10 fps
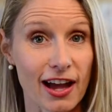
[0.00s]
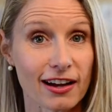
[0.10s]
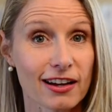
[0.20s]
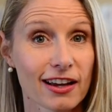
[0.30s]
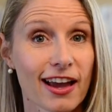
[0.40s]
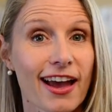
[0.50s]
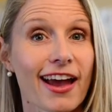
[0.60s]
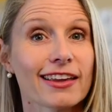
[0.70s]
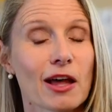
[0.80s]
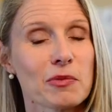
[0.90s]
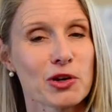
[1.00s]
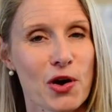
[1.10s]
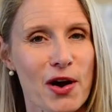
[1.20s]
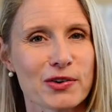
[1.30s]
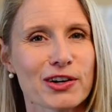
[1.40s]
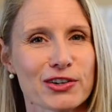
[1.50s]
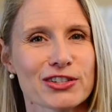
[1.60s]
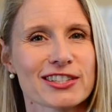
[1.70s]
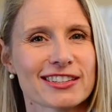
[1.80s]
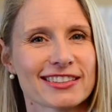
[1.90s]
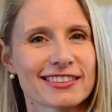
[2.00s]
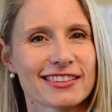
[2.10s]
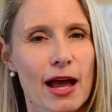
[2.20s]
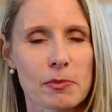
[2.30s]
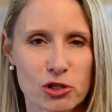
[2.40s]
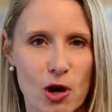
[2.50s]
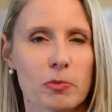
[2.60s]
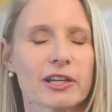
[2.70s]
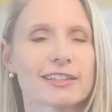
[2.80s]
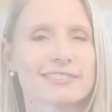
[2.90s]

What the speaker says: luck and let me know how it goes. Happy shopping.